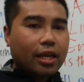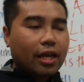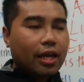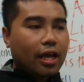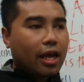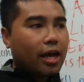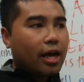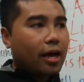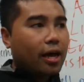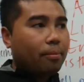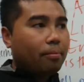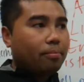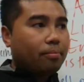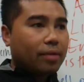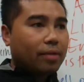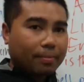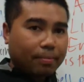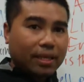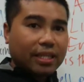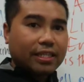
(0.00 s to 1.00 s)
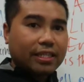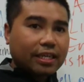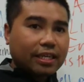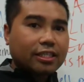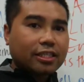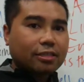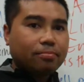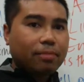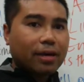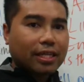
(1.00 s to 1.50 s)
but he
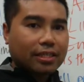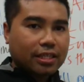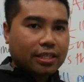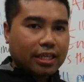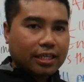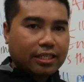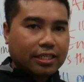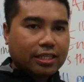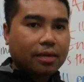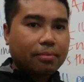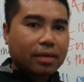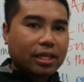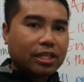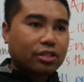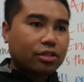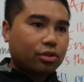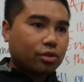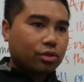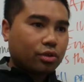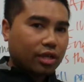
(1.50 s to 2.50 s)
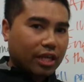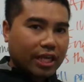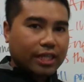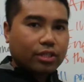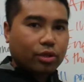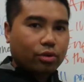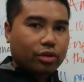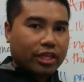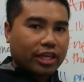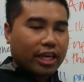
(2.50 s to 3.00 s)
does his best. He's committed to his
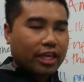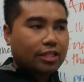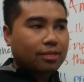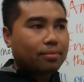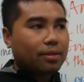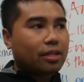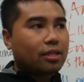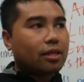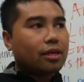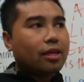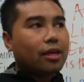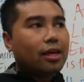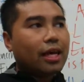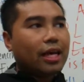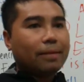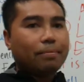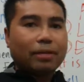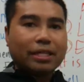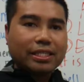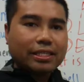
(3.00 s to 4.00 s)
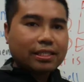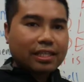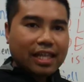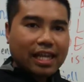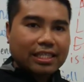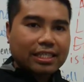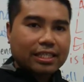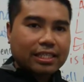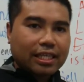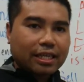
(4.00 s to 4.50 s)
own engagement, but he still
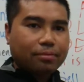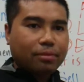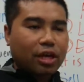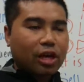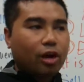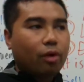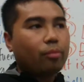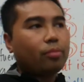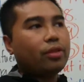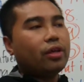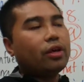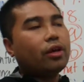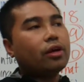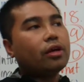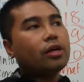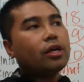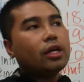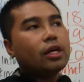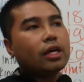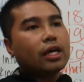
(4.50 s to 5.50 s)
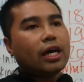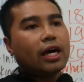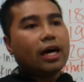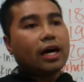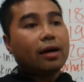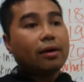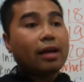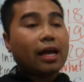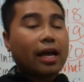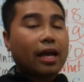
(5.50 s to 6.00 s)
has a team to help there.
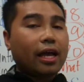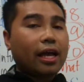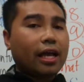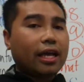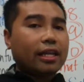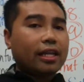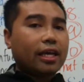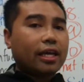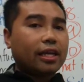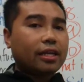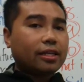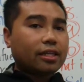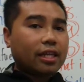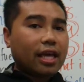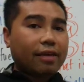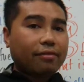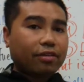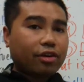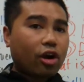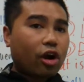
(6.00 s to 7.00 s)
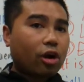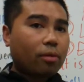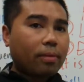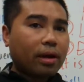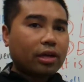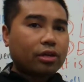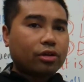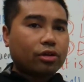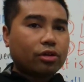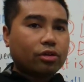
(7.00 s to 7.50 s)
And then Evan
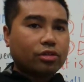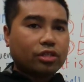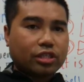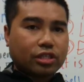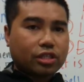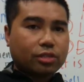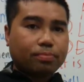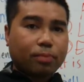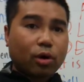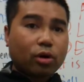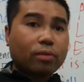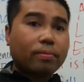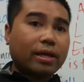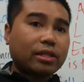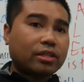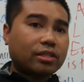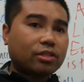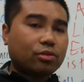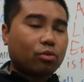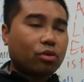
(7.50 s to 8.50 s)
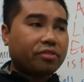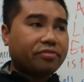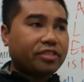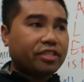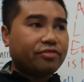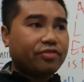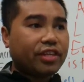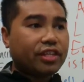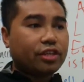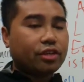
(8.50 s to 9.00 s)
Carmichael just spoke about this in one of his
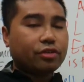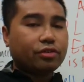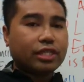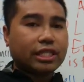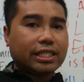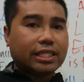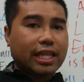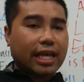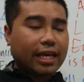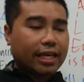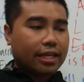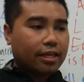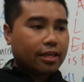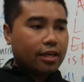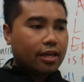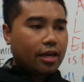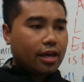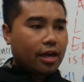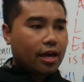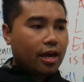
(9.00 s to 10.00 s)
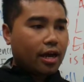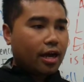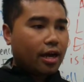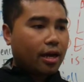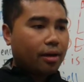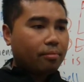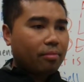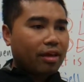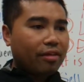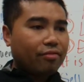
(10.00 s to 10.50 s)
videos. He's like,
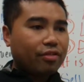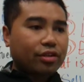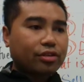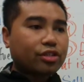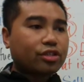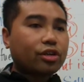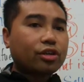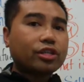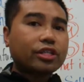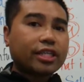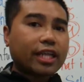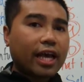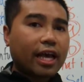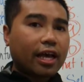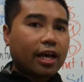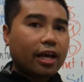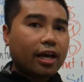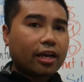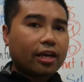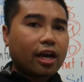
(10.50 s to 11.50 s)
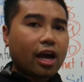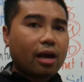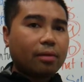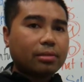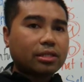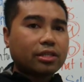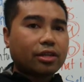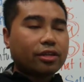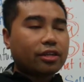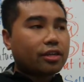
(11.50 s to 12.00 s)
if there's certain
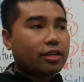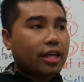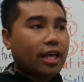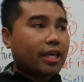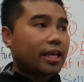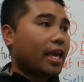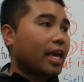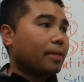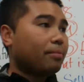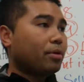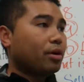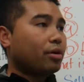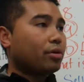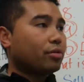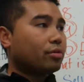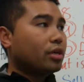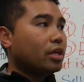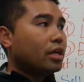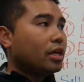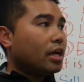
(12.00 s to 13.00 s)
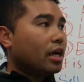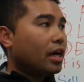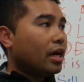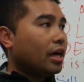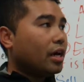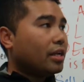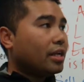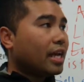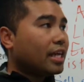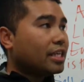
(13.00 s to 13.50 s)
comments on there like, hey bro,
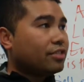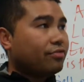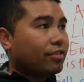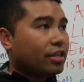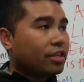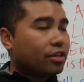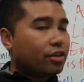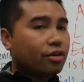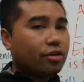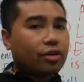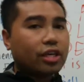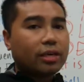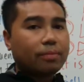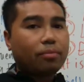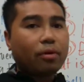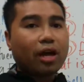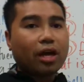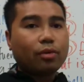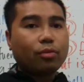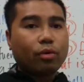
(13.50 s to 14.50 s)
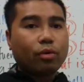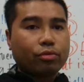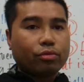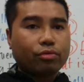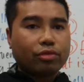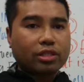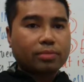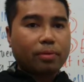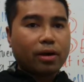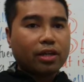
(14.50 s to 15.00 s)
nice video, he probably
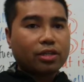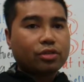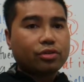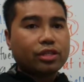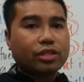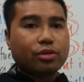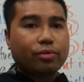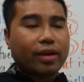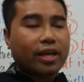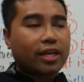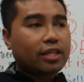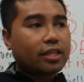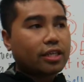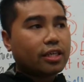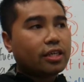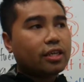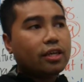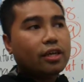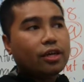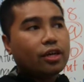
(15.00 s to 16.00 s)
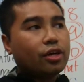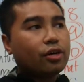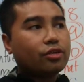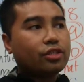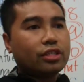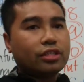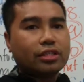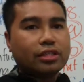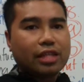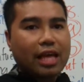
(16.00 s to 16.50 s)
respond to it directly. He'll
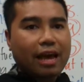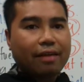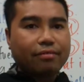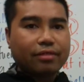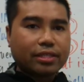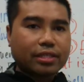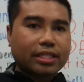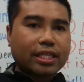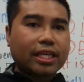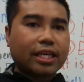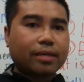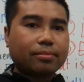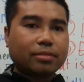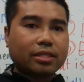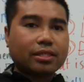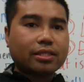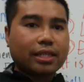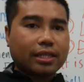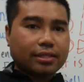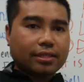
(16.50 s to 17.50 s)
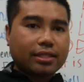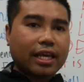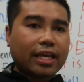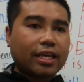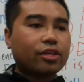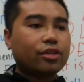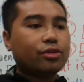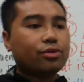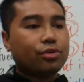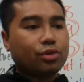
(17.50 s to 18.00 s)
just have his team just says,
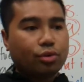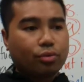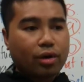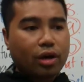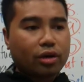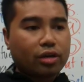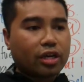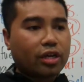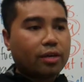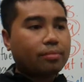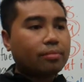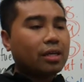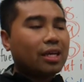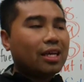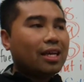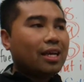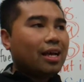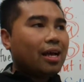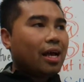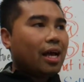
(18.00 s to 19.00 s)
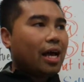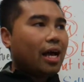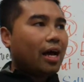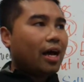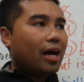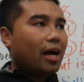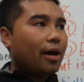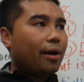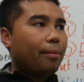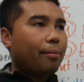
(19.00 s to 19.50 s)
thank you, you're welcome.
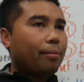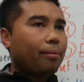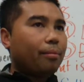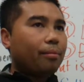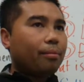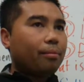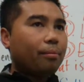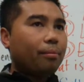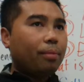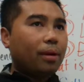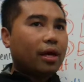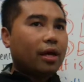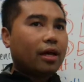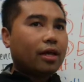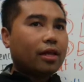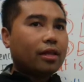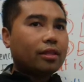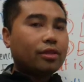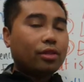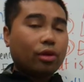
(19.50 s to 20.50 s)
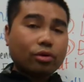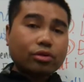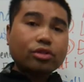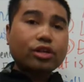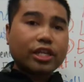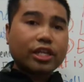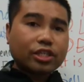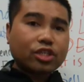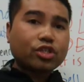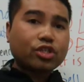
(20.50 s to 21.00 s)
But those
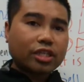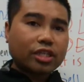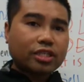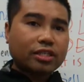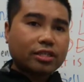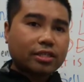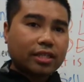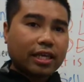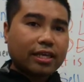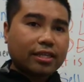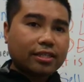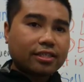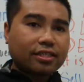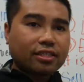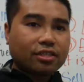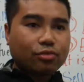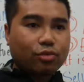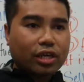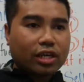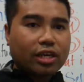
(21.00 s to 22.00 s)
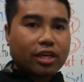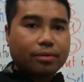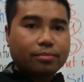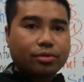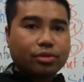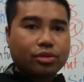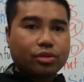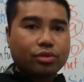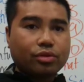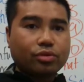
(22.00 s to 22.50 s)
are interesting things when it
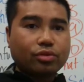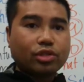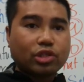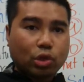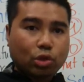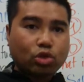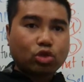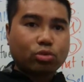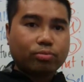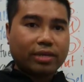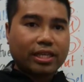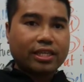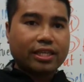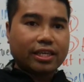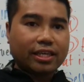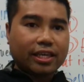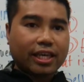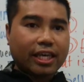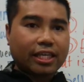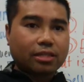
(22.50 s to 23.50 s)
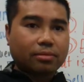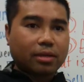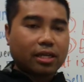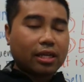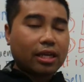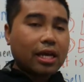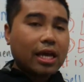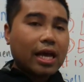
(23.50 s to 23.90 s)
comes to social media engagement.